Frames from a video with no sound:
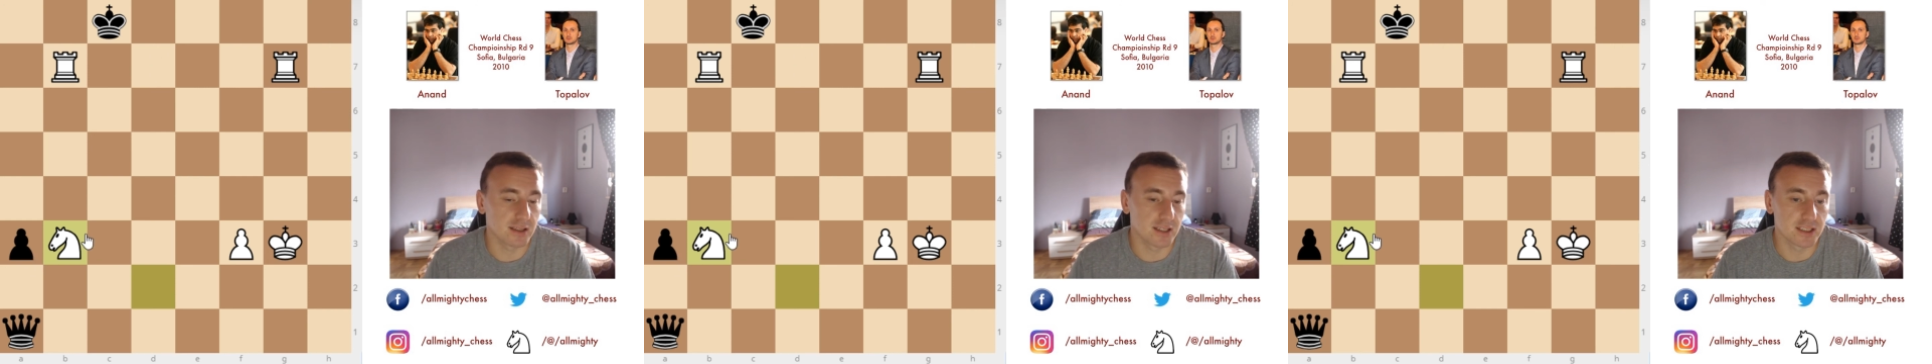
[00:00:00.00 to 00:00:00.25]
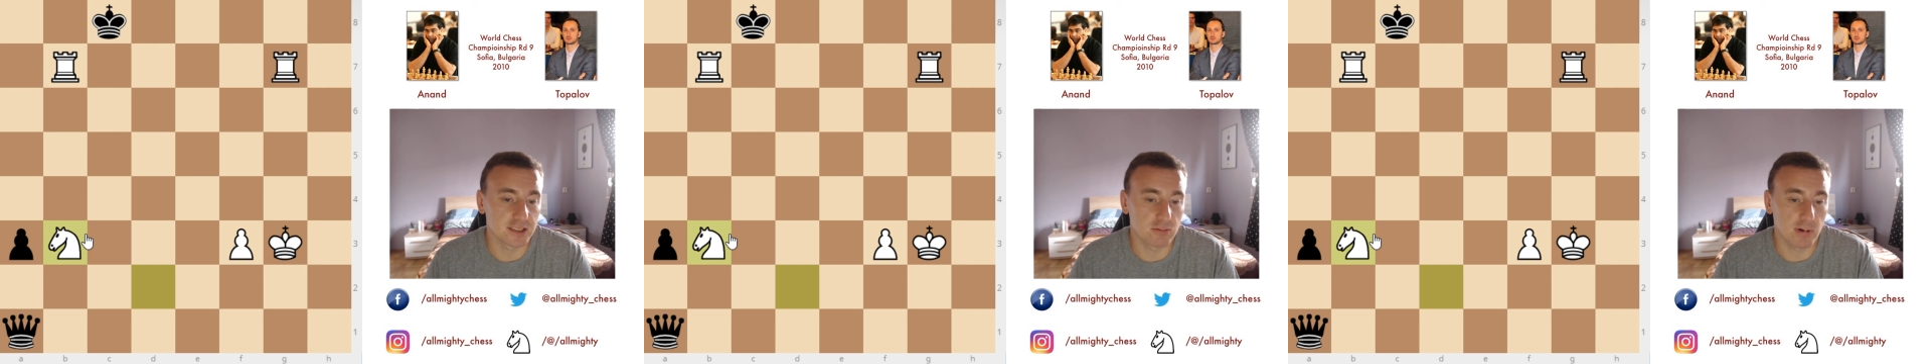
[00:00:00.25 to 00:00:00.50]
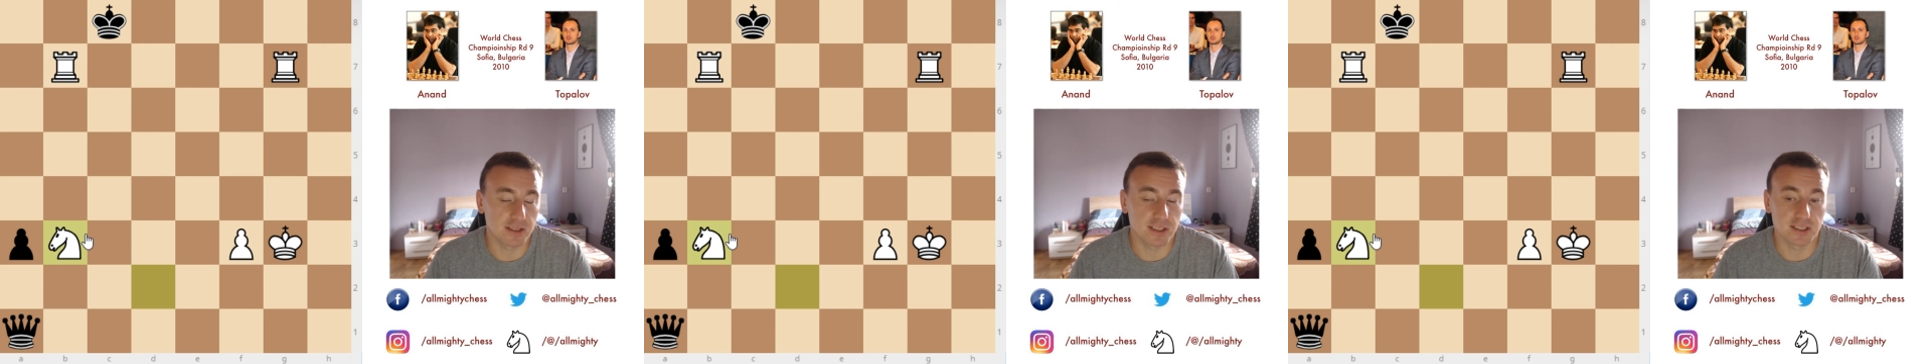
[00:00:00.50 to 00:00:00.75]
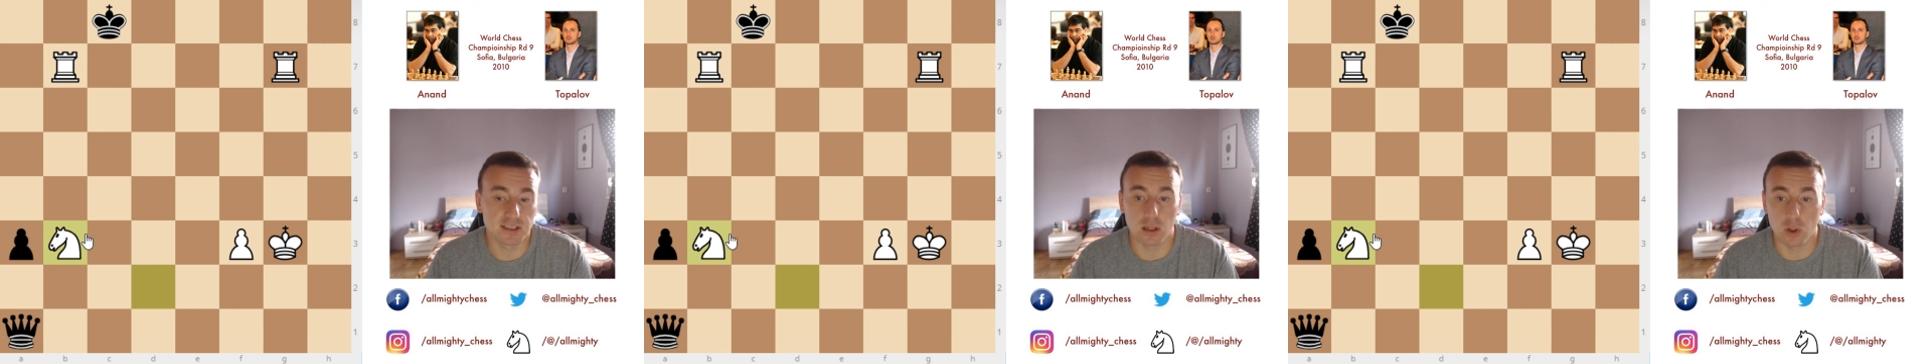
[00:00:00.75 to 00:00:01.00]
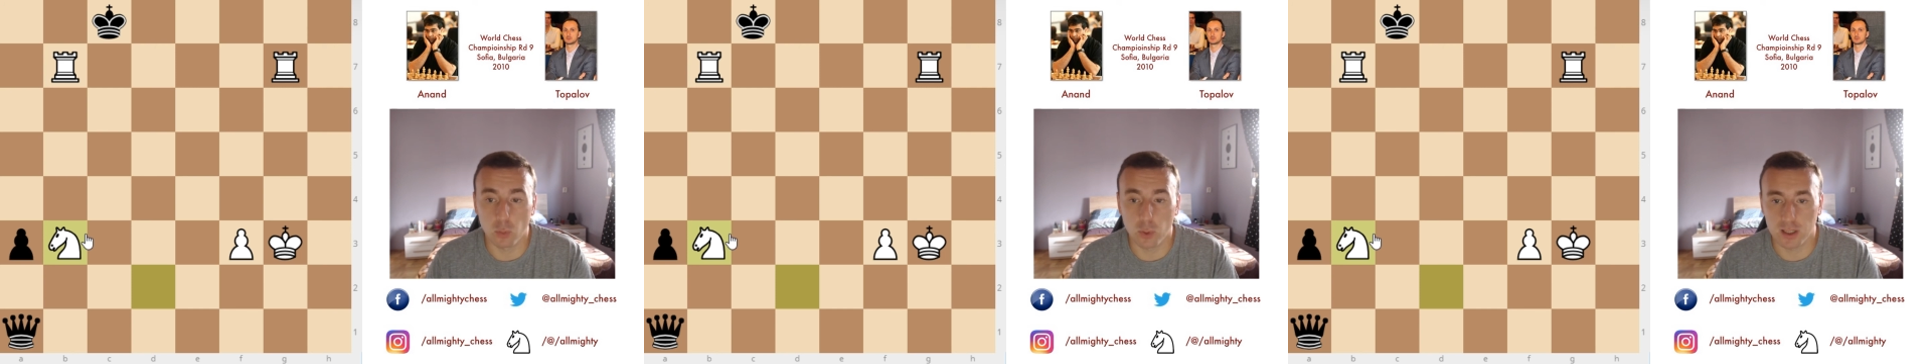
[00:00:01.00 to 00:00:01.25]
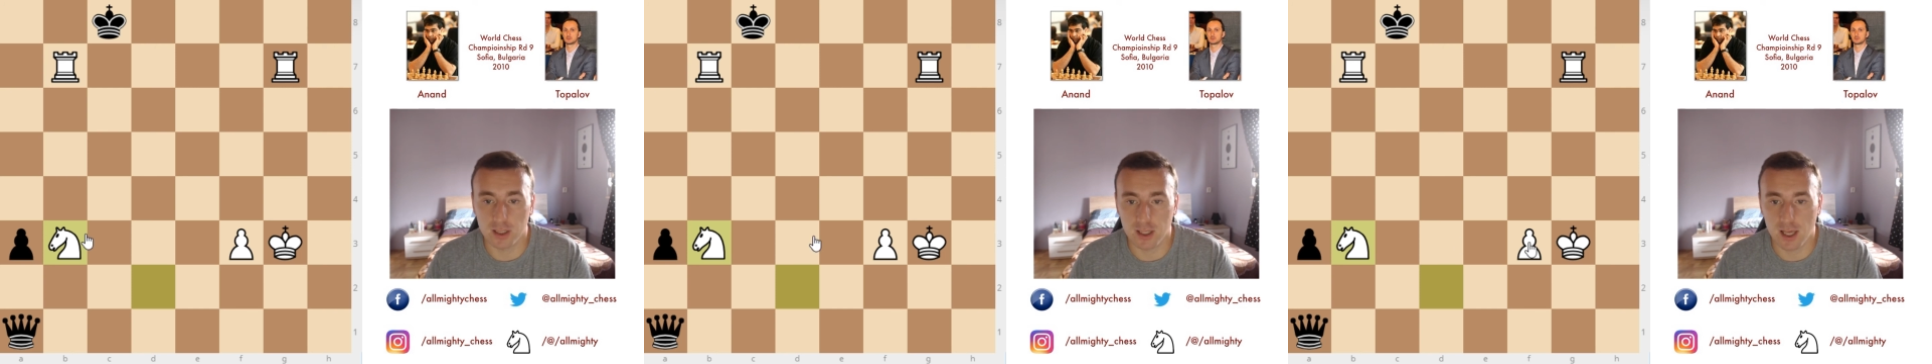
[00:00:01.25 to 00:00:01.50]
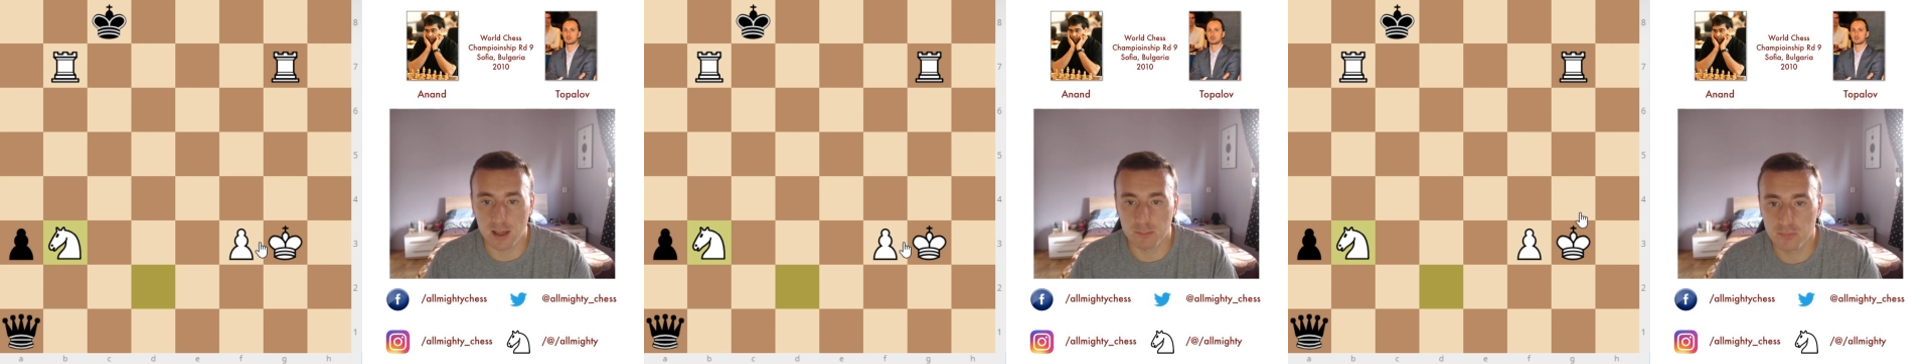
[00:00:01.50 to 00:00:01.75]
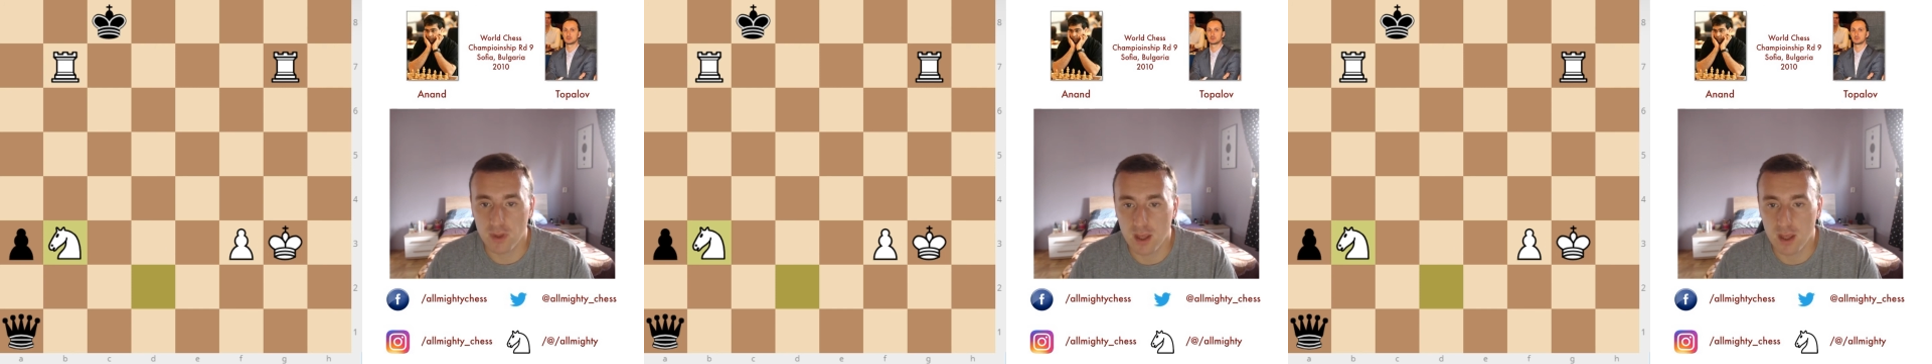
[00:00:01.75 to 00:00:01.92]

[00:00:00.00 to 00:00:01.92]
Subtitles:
it is quite easily winning game.